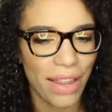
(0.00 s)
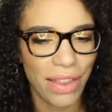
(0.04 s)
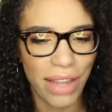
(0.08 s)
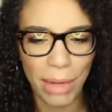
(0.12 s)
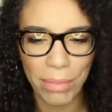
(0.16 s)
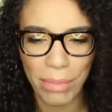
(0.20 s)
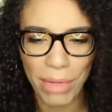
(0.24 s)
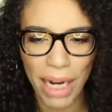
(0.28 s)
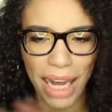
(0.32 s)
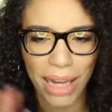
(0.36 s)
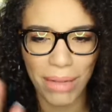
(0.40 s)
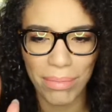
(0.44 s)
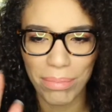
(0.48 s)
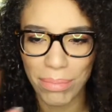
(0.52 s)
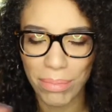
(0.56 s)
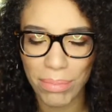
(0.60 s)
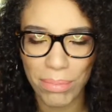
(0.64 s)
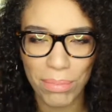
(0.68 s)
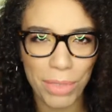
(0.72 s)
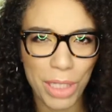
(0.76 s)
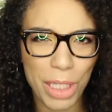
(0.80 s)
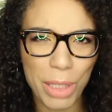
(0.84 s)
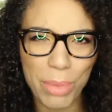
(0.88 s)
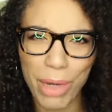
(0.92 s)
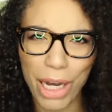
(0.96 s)
I'm not
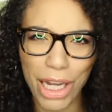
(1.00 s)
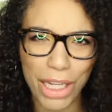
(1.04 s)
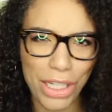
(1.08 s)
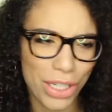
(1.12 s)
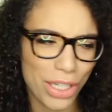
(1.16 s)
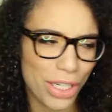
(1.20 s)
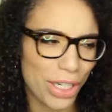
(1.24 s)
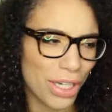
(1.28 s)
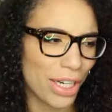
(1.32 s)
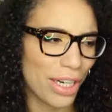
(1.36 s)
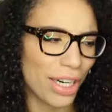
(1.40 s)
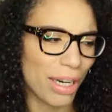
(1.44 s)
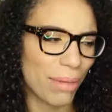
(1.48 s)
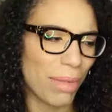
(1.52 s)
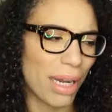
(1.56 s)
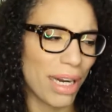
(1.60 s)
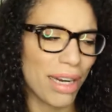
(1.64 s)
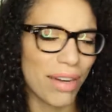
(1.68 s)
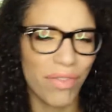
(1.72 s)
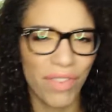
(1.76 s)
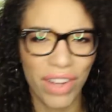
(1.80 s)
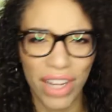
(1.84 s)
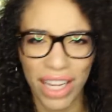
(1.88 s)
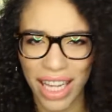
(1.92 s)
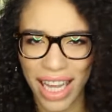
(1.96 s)
sponsored, I'm not
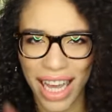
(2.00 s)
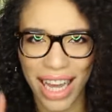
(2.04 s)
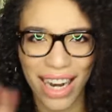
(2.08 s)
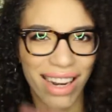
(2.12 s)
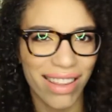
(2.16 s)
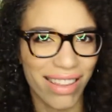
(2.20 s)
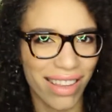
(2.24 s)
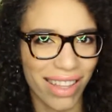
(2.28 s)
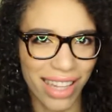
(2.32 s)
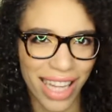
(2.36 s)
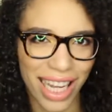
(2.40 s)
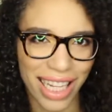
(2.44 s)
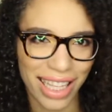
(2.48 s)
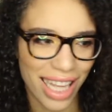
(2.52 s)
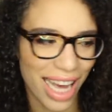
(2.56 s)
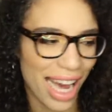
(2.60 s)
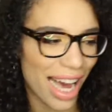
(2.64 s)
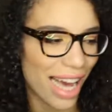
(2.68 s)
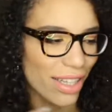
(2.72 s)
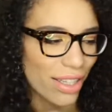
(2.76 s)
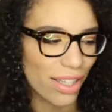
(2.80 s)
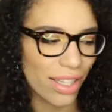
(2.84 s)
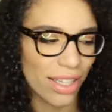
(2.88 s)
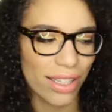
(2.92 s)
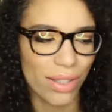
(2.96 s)
an affiliate, nothing like
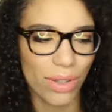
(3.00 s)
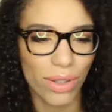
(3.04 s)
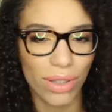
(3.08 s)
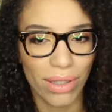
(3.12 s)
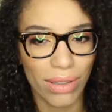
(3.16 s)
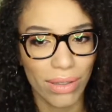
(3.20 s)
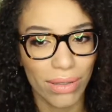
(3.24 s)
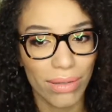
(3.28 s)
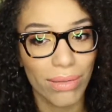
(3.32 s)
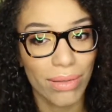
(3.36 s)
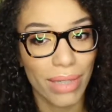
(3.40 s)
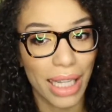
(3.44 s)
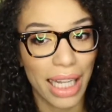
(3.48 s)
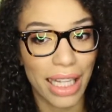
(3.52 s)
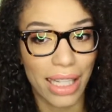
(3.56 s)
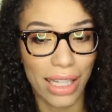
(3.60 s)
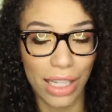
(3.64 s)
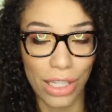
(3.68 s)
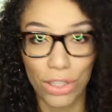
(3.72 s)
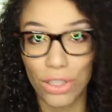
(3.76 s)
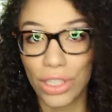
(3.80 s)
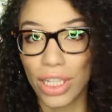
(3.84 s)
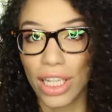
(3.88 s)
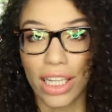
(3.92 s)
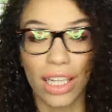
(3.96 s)
that. I just like
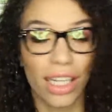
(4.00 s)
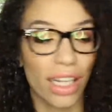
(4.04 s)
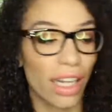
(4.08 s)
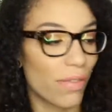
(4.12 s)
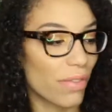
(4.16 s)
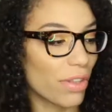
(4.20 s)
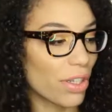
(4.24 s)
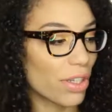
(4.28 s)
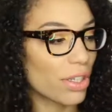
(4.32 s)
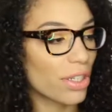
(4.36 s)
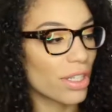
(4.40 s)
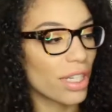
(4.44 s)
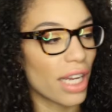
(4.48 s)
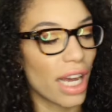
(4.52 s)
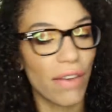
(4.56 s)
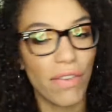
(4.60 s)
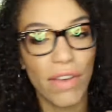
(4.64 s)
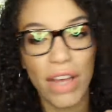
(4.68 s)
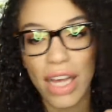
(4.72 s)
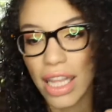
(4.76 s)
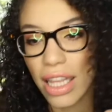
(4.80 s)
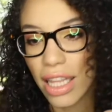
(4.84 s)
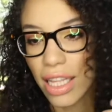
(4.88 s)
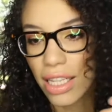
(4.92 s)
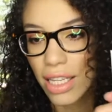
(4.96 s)
legit love their
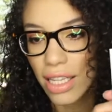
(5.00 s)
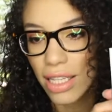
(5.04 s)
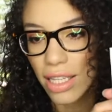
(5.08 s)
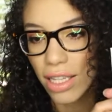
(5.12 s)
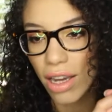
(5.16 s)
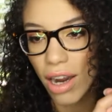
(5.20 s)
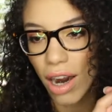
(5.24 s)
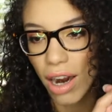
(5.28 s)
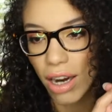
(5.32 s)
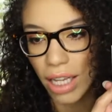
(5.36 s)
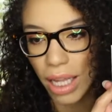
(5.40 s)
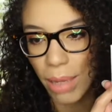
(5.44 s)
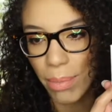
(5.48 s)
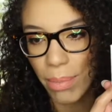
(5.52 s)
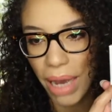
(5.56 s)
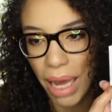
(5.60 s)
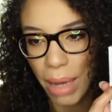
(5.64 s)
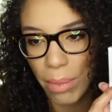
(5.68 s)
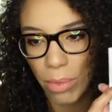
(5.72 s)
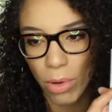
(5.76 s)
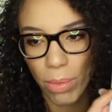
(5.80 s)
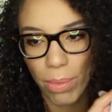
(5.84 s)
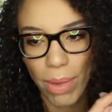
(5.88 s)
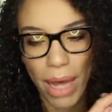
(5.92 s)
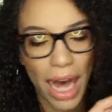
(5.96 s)
stuff. This is the Carly
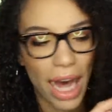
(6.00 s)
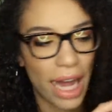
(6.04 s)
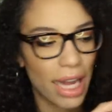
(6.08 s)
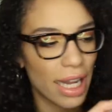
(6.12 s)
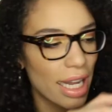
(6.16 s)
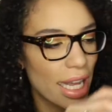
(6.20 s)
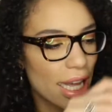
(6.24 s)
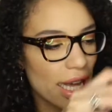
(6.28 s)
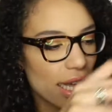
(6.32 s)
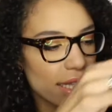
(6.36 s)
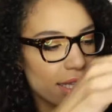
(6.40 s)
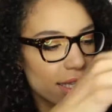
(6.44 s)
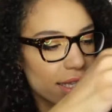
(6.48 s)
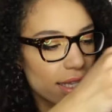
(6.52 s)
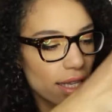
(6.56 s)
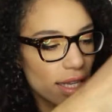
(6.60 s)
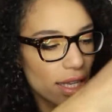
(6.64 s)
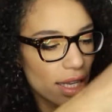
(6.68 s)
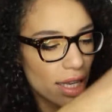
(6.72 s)
Bible palette.